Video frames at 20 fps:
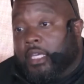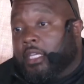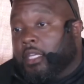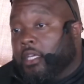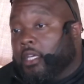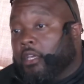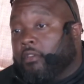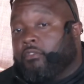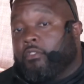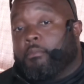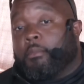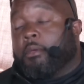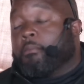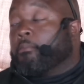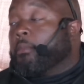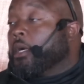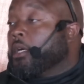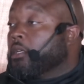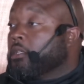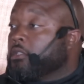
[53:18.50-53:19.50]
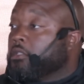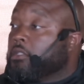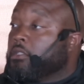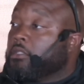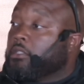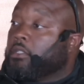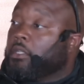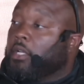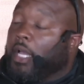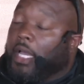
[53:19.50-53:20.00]
If you've been burned,
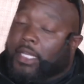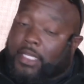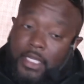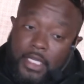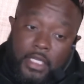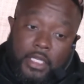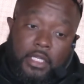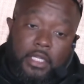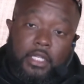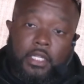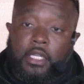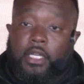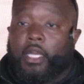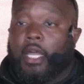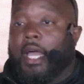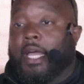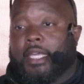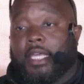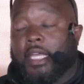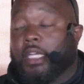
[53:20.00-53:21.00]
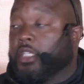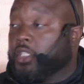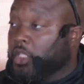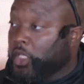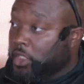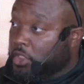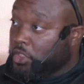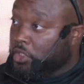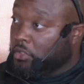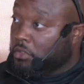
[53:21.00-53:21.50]
I get it. I can't
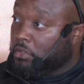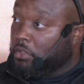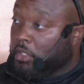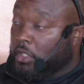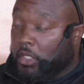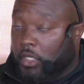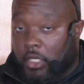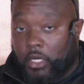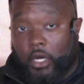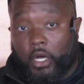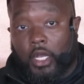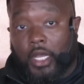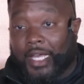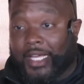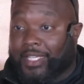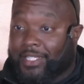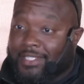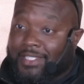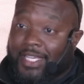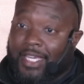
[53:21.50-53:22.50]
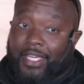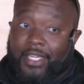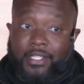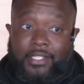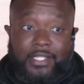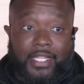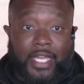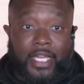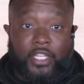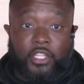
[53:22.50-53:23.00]
judge you. All I can say is
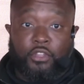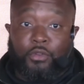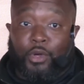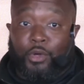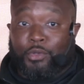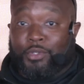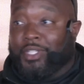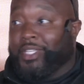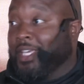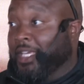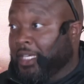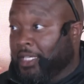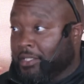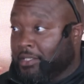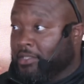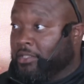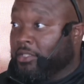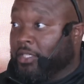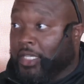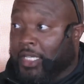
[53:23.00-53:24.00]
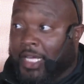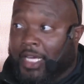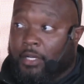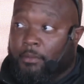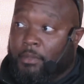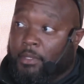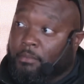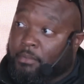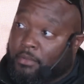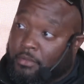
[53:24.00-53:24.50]
that you hold the keys to a lot of
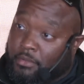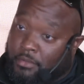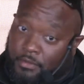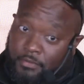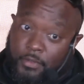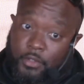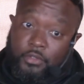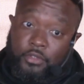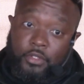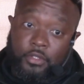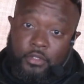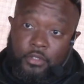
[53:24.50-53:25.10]
people's future.